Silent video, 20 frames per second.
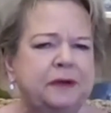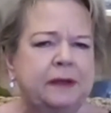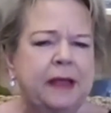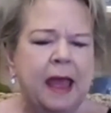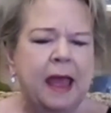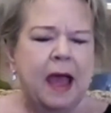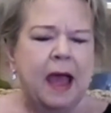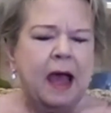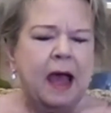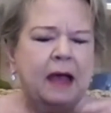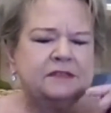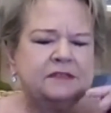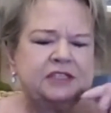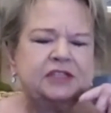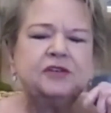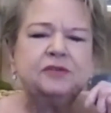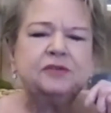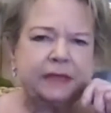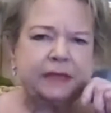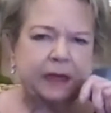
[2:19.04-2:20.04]

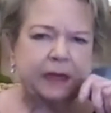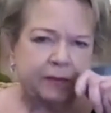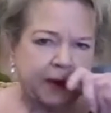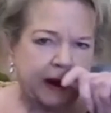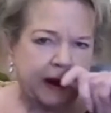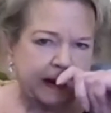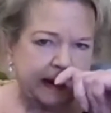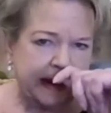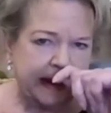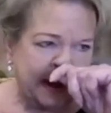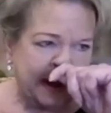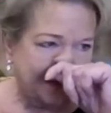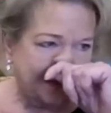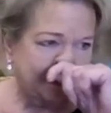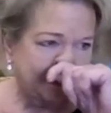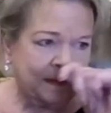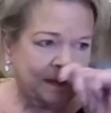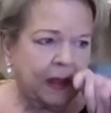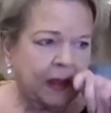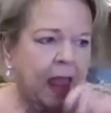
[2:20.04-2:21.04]
uncertainty right now.
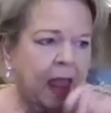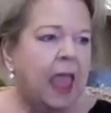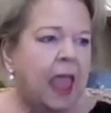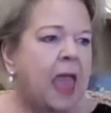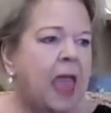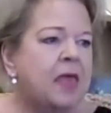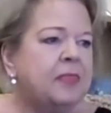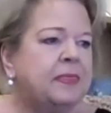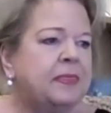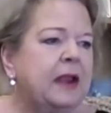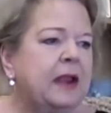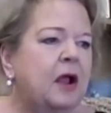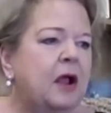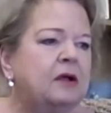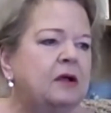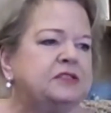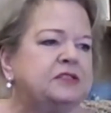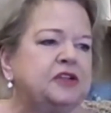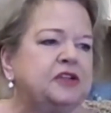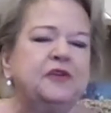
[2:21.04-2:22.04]
Then also
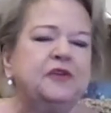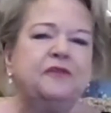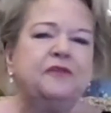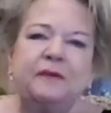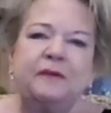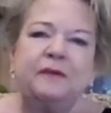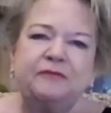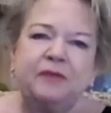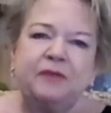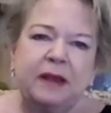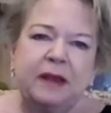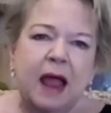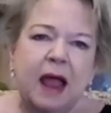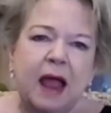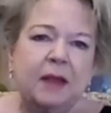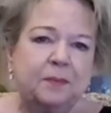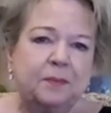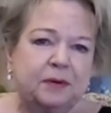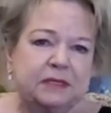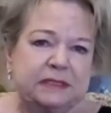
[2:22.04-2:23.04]
too,
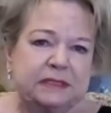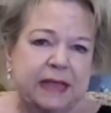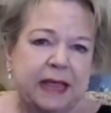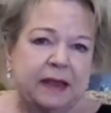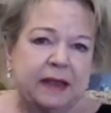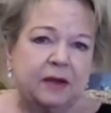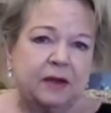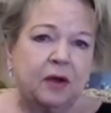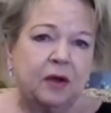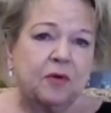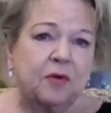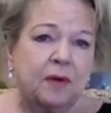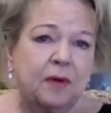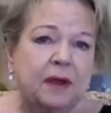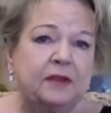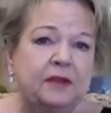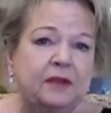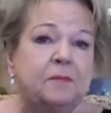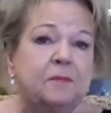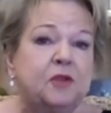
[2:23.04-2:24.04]
59% are going to
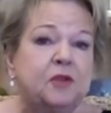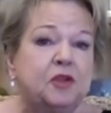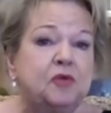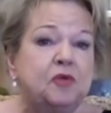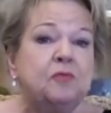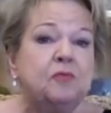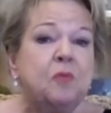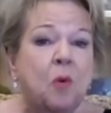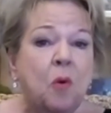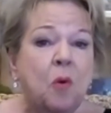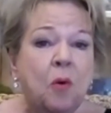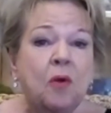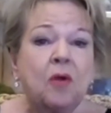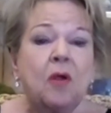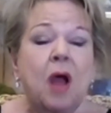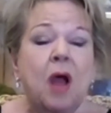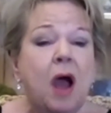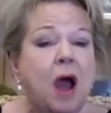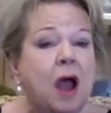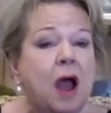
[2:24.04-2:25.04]
do more
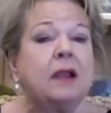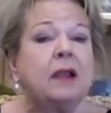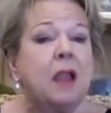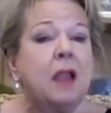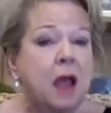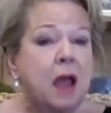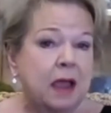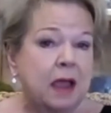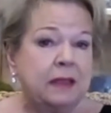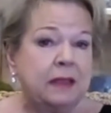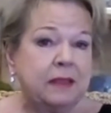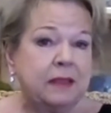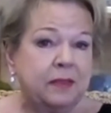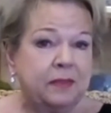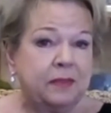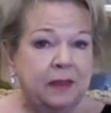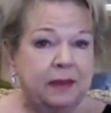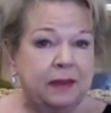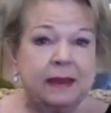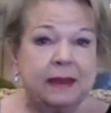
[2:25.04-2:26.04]
online than they
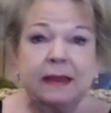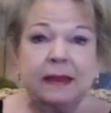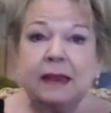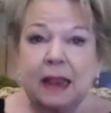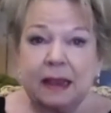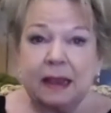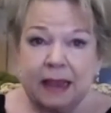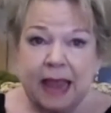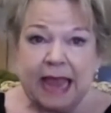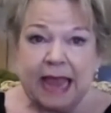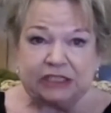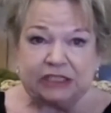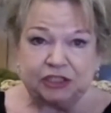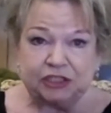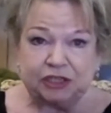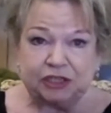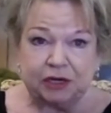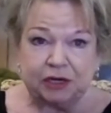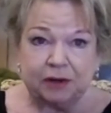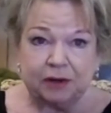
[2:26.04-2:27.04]
did last year.
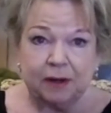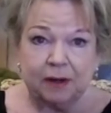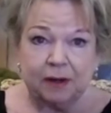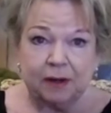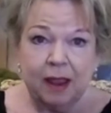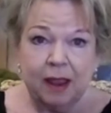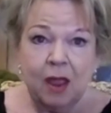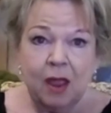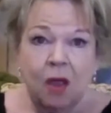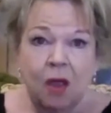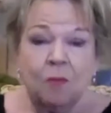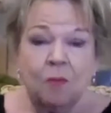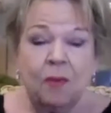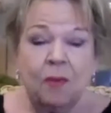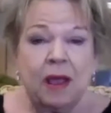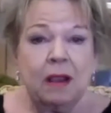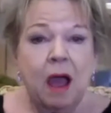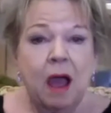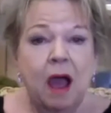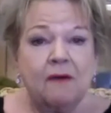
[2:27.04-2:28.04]
Well,
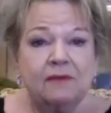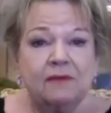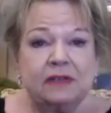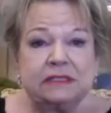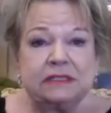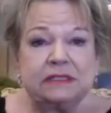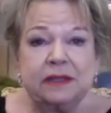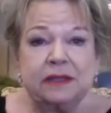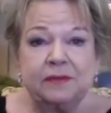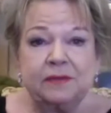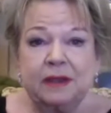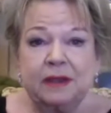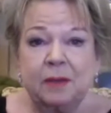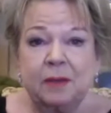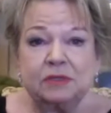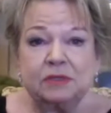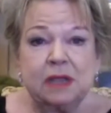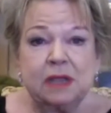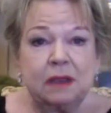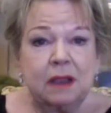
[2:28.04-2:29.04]
obviously the numbers
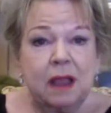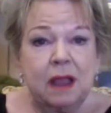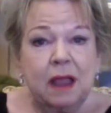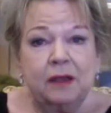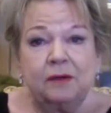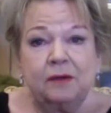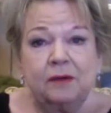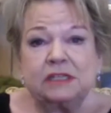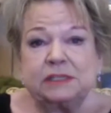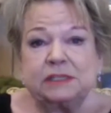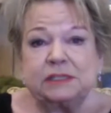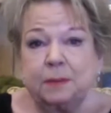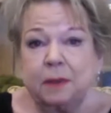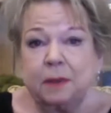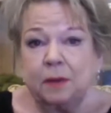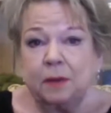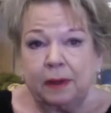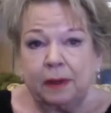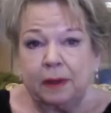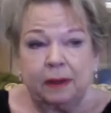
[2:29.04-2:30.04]
online are
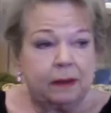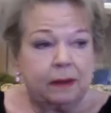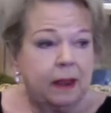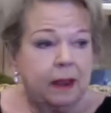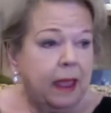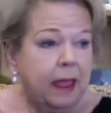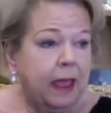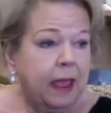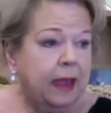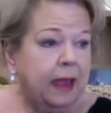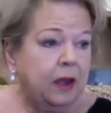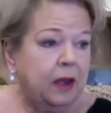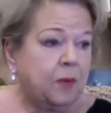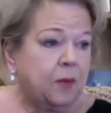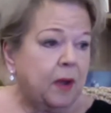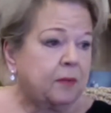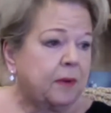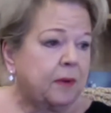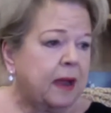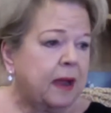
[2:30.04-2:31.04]
exploding anyway
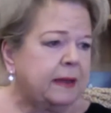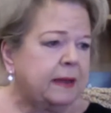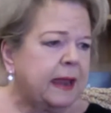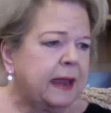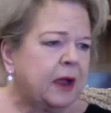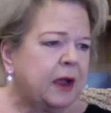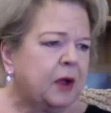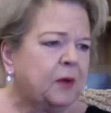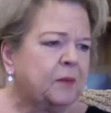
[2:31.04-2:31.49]
right now.